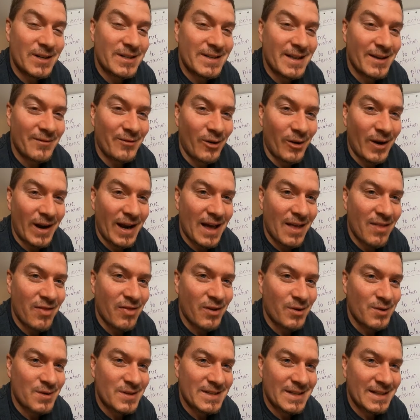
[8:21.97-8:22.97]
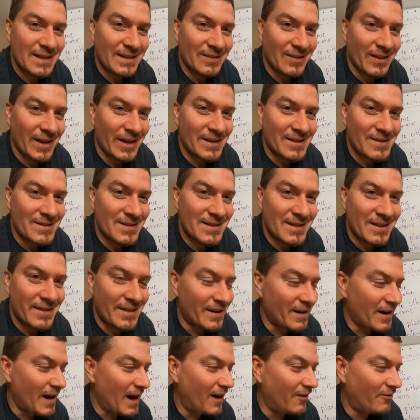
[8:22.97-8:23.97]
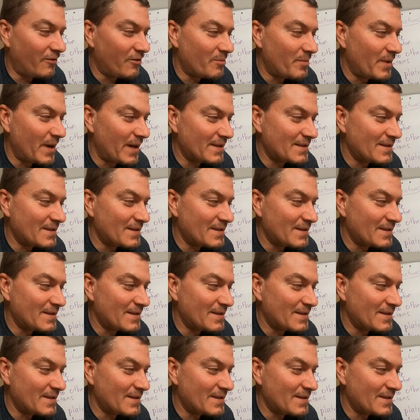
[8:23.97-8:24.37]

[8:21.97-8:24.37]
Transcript: They've only got 13 letters in their alphabet,